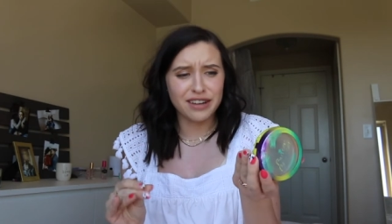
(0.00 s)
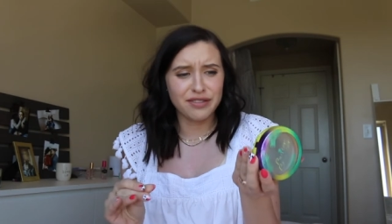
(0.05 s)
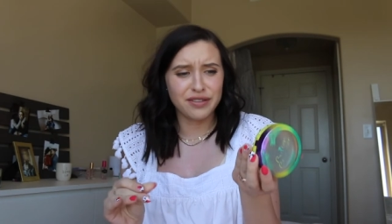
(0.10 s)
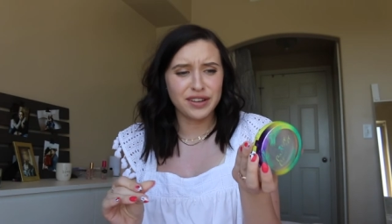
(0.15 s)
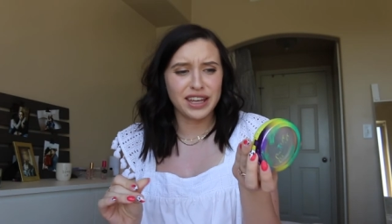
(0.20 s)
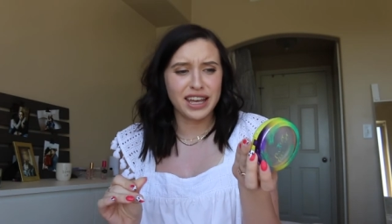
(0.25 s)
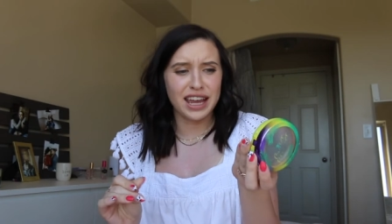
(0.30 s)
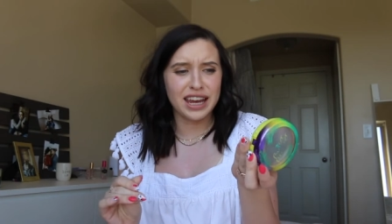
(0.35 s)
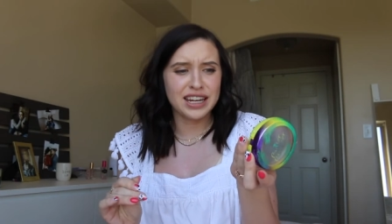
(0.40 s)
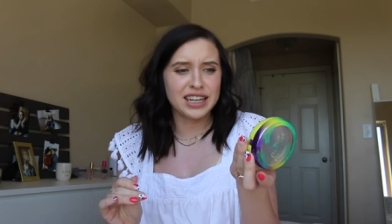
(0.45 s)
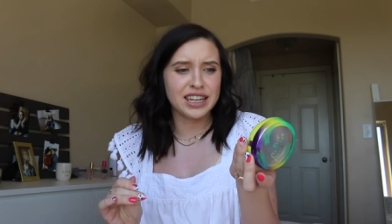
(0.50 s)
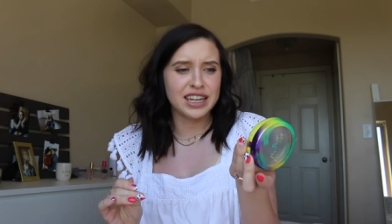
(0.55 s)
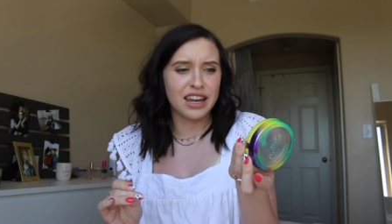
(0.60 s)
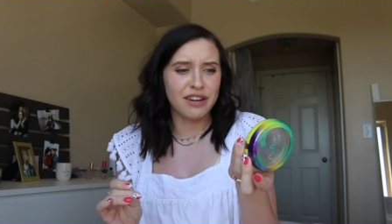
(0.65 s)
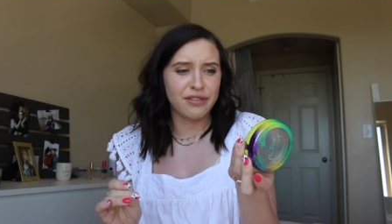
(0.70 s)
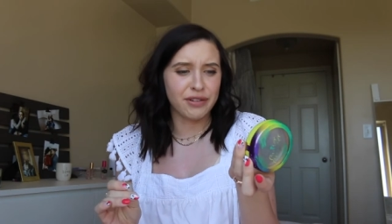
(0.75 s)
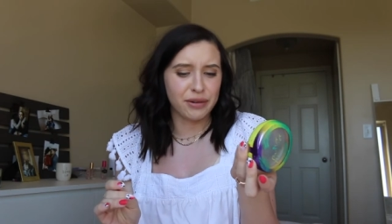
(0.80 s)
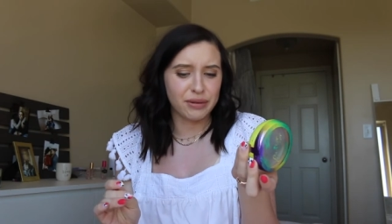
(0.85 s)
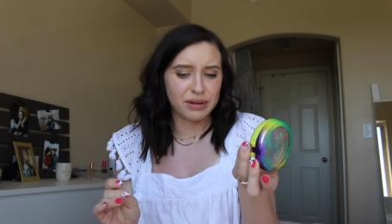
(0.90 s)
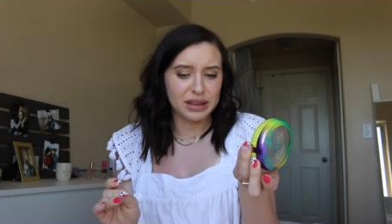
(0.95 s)
I feel like I
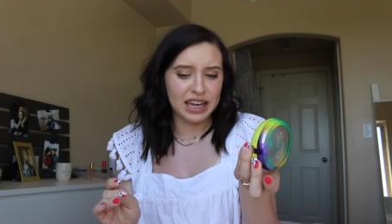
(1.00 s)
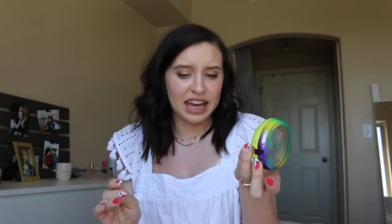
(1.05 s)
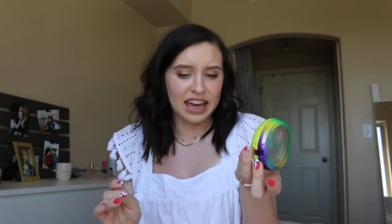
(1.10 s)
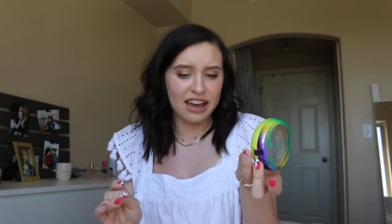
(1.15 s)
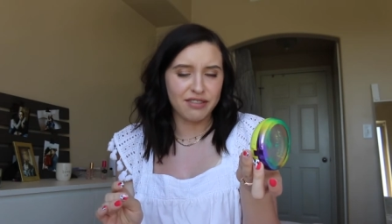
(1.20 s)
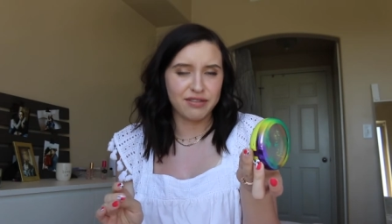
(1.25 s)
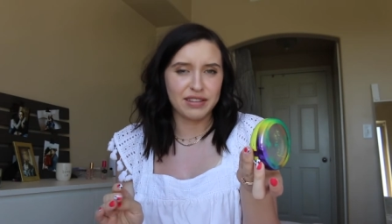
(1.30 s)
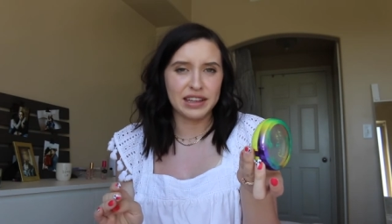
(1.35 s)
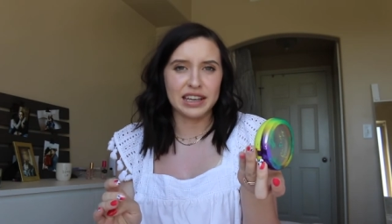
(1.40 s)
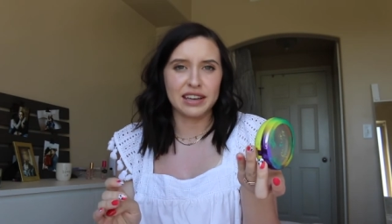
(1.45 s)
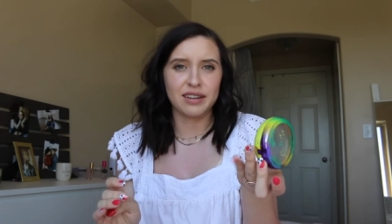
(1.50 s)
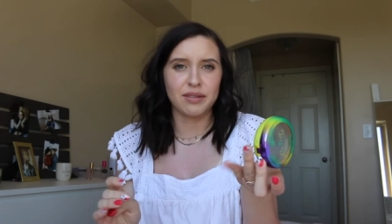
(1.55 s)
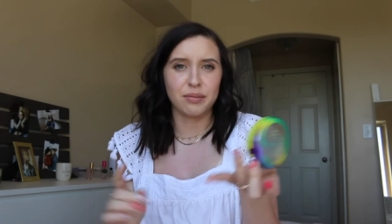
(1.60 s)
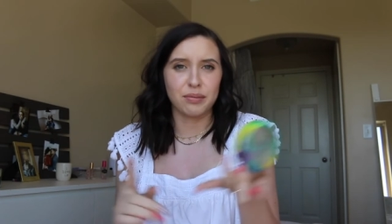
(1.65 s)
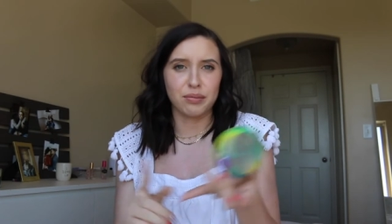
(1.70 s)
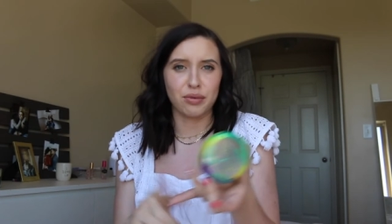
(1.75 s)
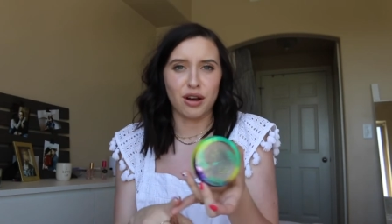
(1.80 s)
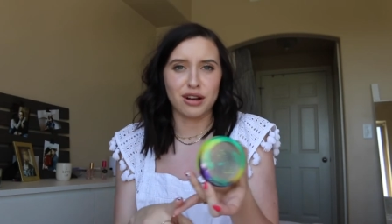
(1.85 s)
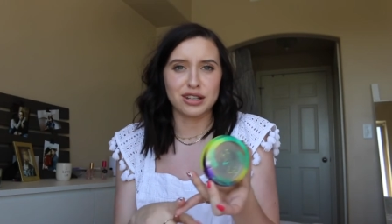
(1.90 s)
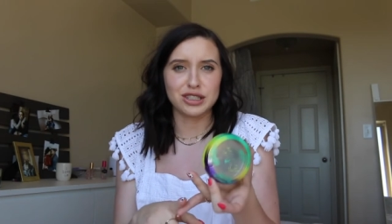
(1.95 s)
never really have like
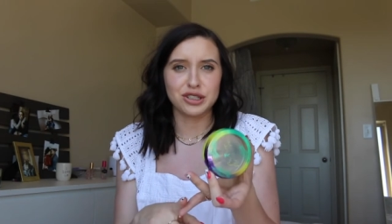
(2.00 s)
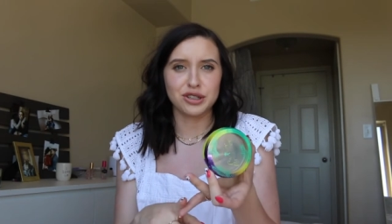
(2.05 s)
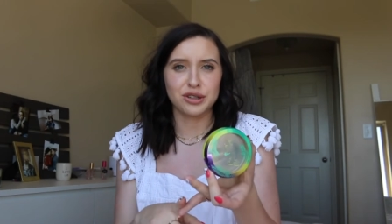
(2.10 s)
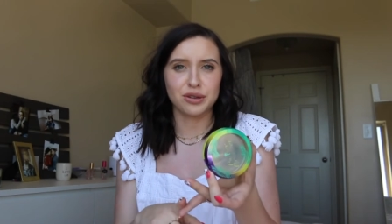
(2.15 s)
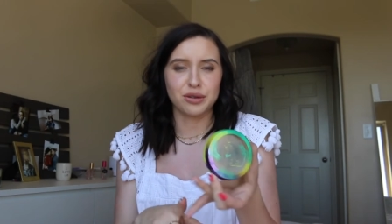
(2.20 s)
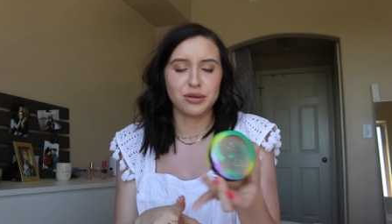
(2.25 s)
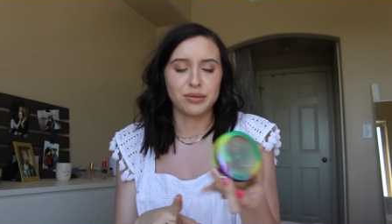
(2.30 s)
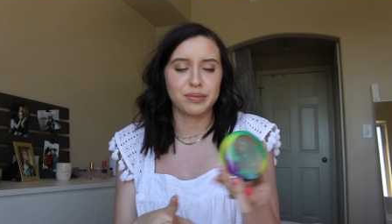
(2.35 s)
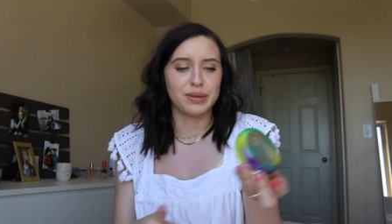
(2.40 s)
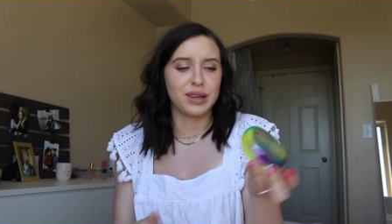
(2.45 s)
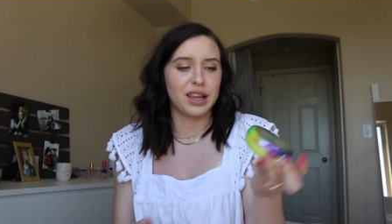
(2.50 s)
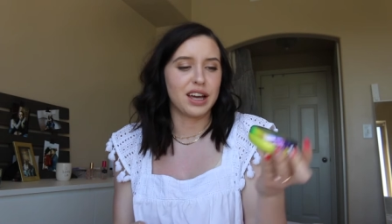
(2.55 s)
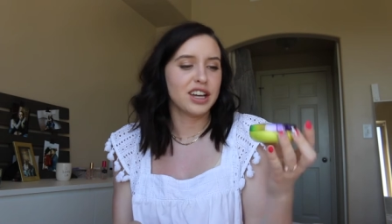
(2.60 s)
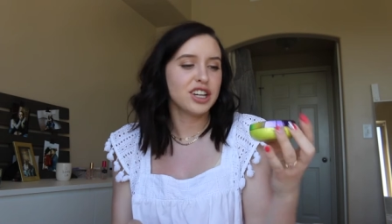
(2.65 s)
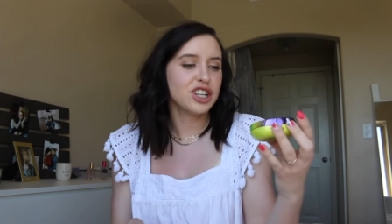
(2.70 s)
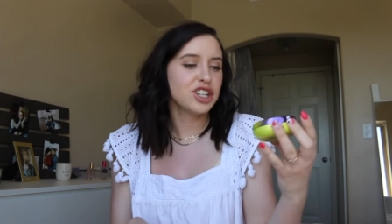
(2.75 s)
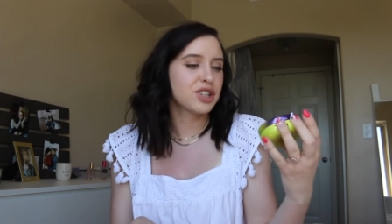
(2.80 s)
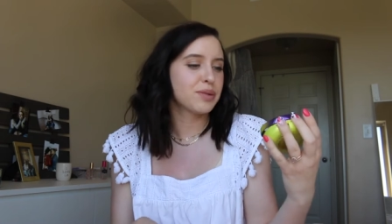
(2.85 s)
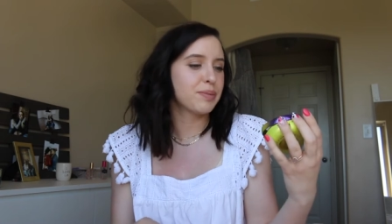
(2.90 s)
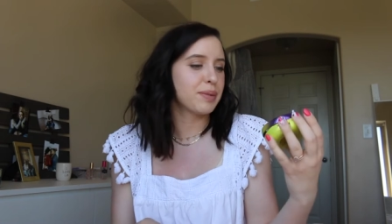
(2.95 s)
bronzer or
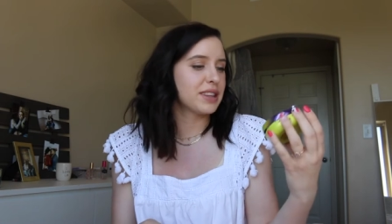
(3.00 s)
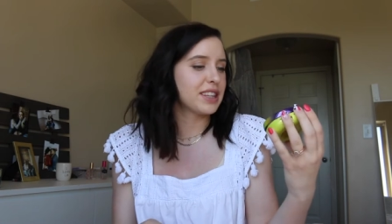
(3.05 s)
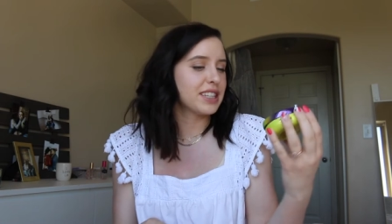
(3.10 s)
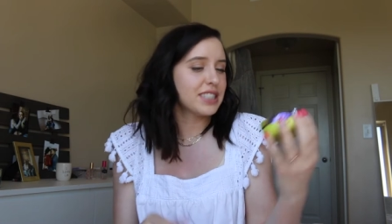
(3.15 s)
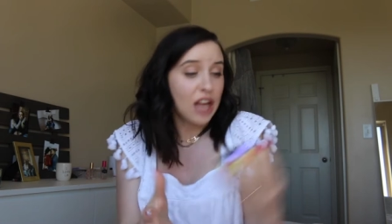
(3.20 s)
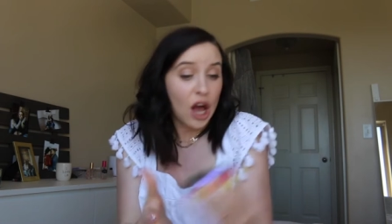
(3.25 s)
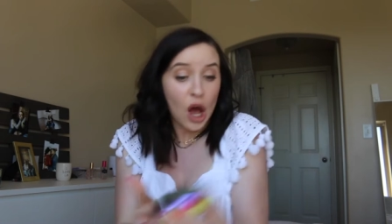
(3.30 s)
blush, but this,